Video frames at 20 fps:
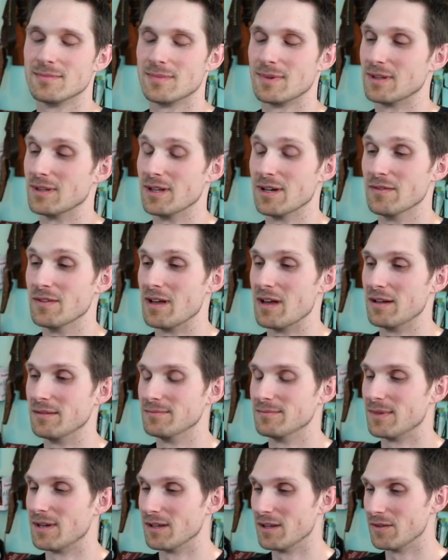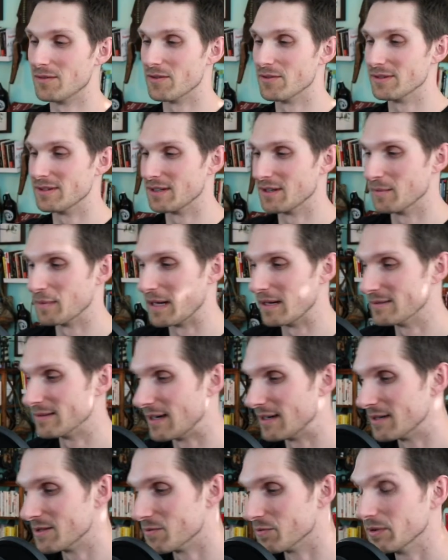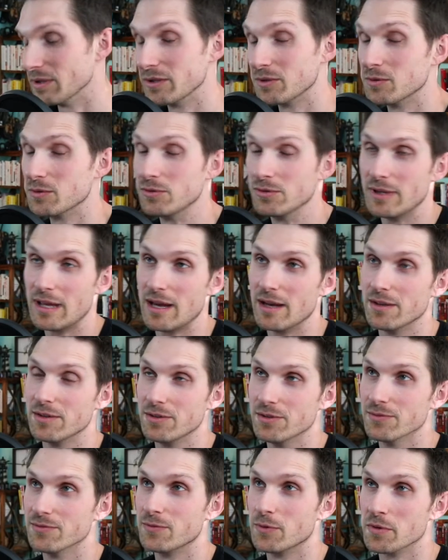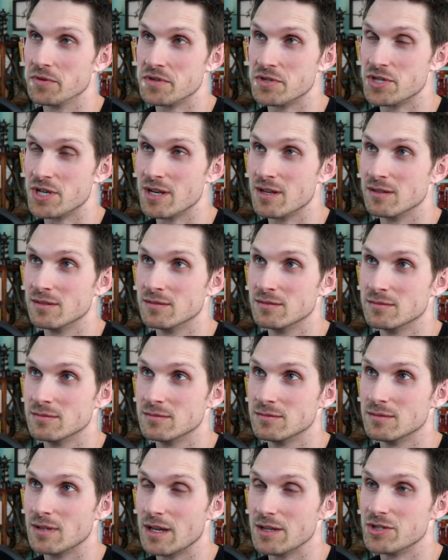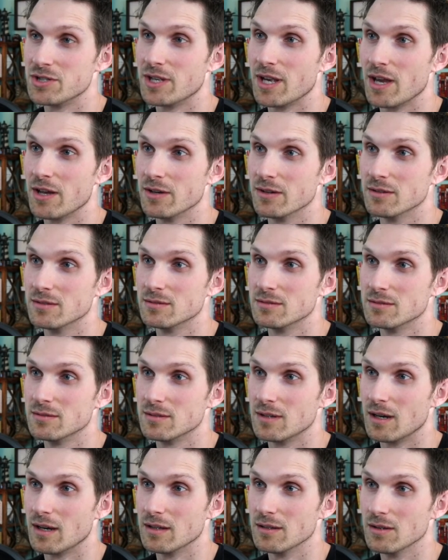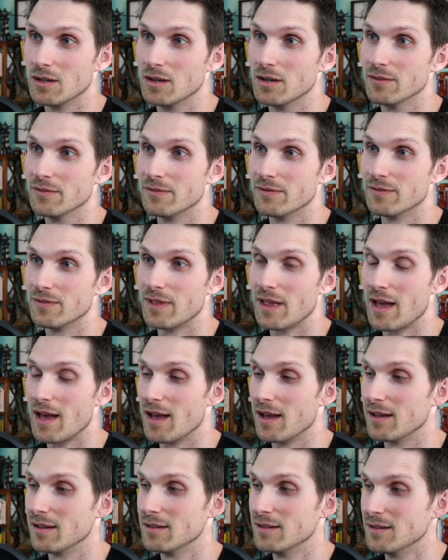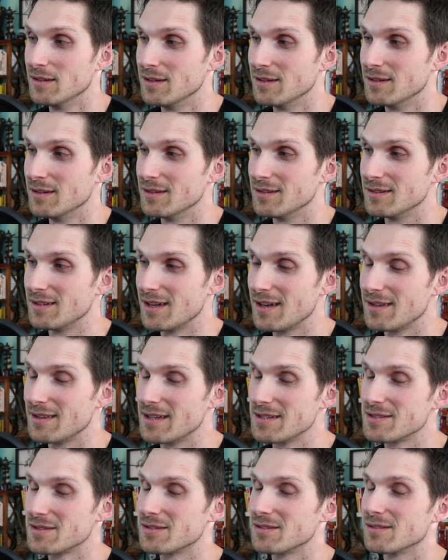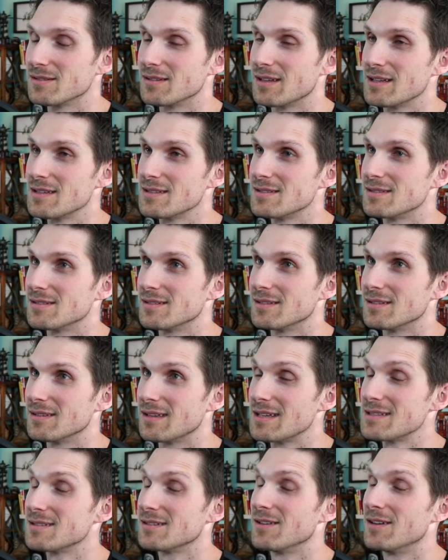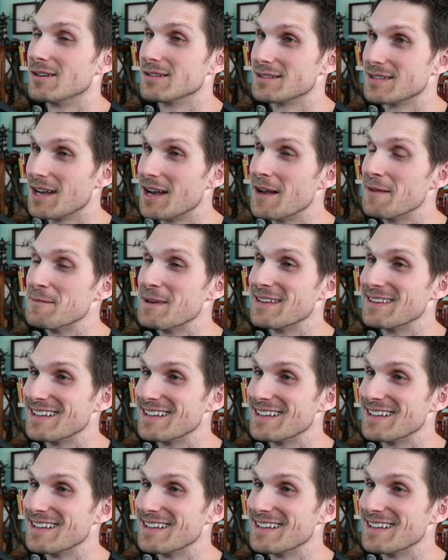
I love that. I love everything about that. It's really cool that you're fourth gen educator. I love yeah. that. Yeah, that's that's that's a long time, man.